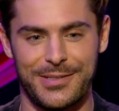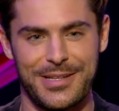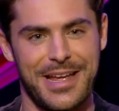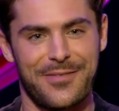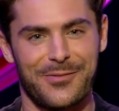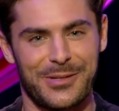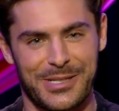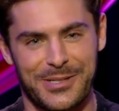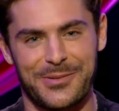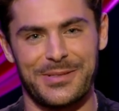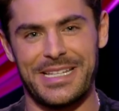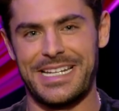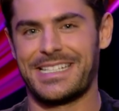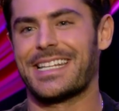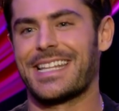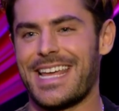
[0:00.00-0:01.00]
everyone can
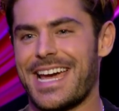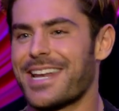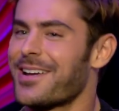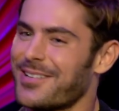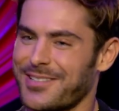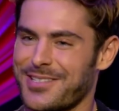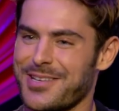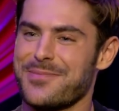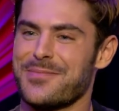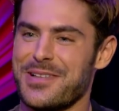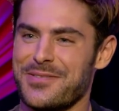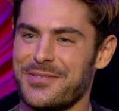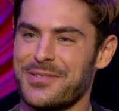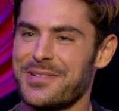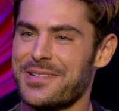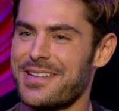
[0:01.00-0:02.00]
relate to that on some
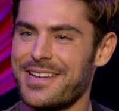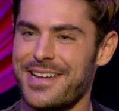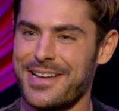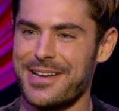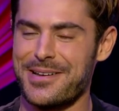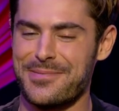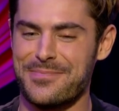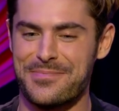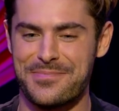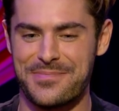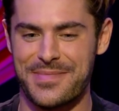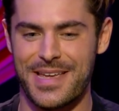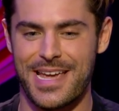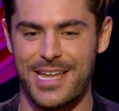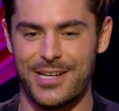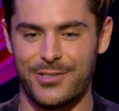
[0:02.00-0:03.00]
level,
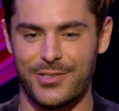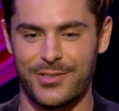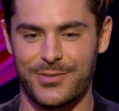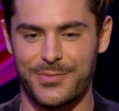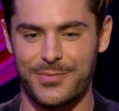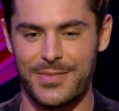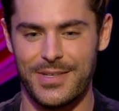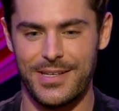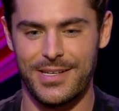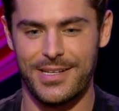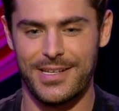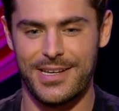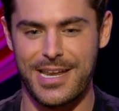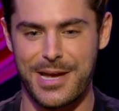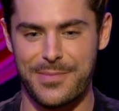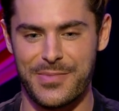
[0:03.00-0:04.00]
and just
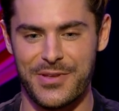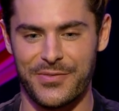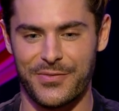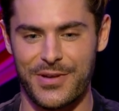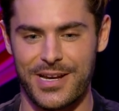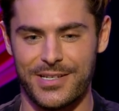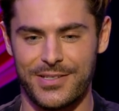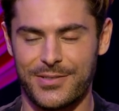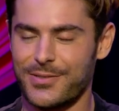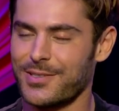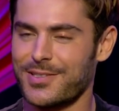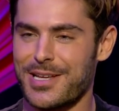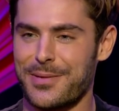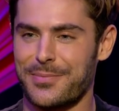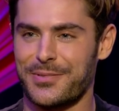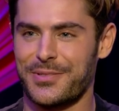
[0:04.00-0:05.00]
not be afraid to
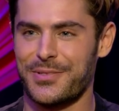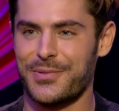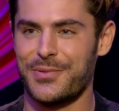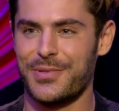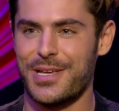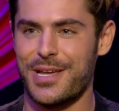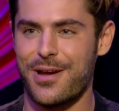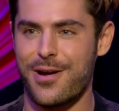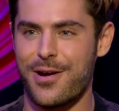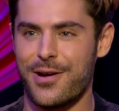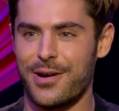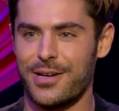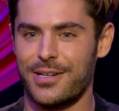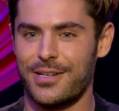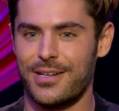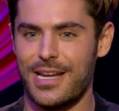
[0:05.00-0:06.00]
accept who they
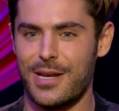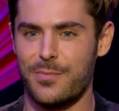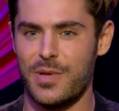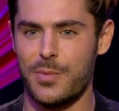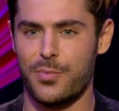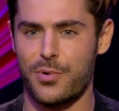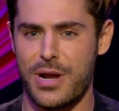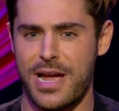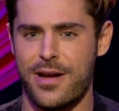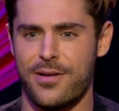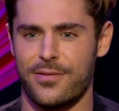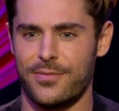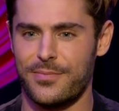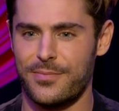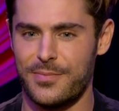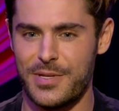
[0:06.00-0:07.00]
are and be
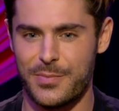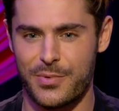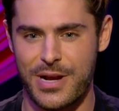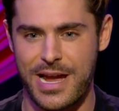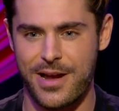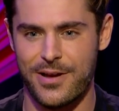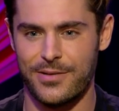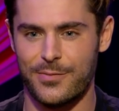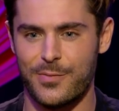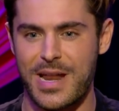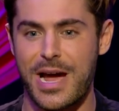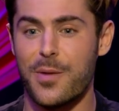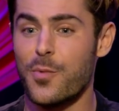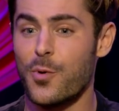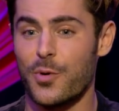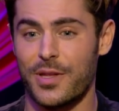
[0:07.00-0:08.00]
proud. Be proud.
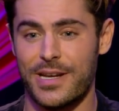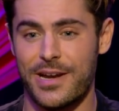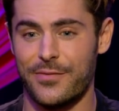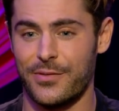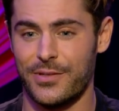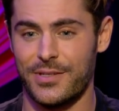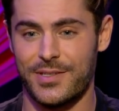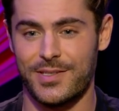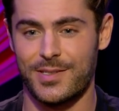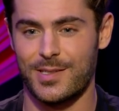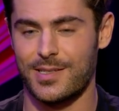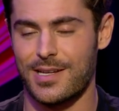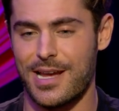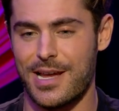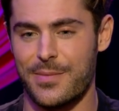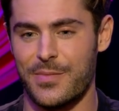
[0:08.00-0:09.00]
Now more than ever, this is a
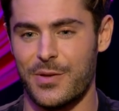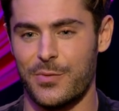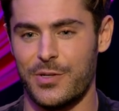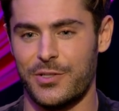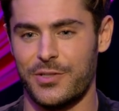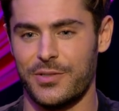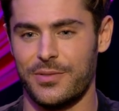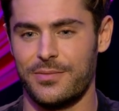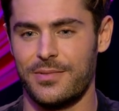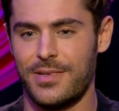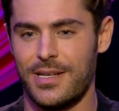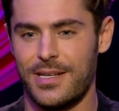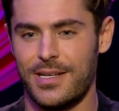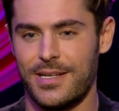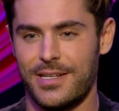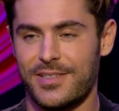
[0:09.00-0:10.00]
time that we should
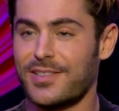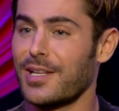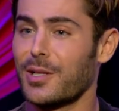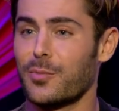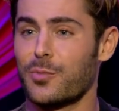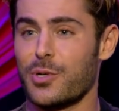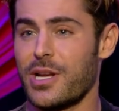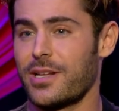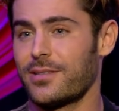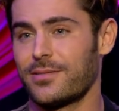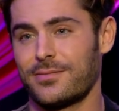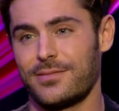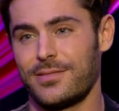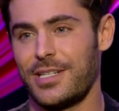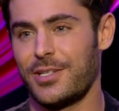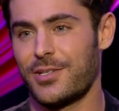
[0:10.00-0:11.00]
celebrate
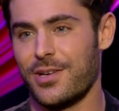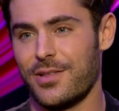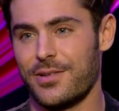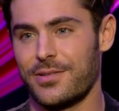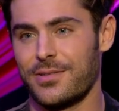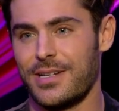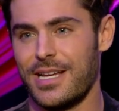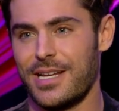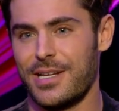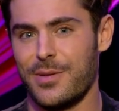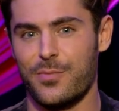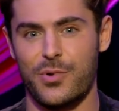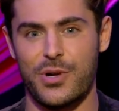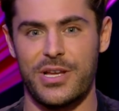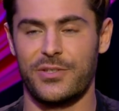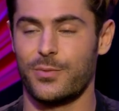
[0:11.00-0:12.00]
each other and
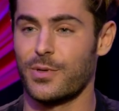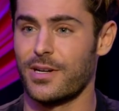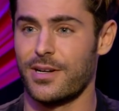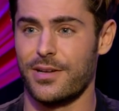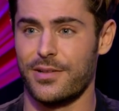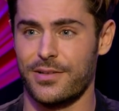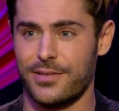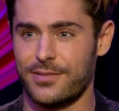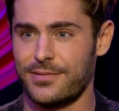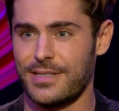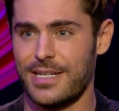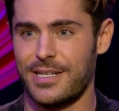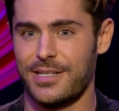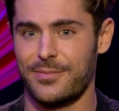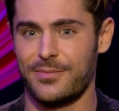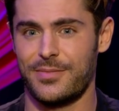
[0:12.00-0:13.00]
embrace one another
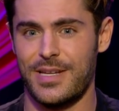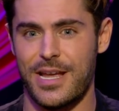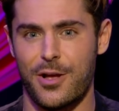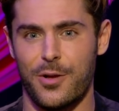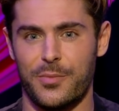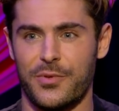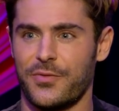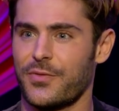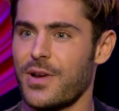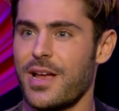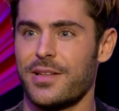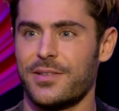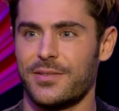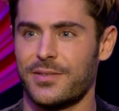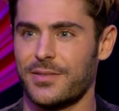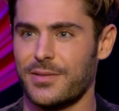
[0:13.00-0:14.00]
and help your
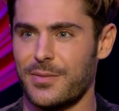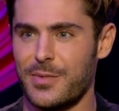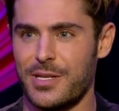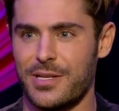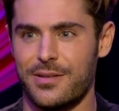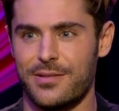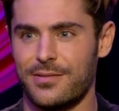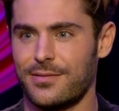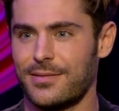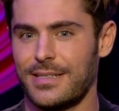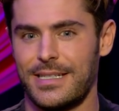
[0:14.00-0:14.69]
friends. I mean,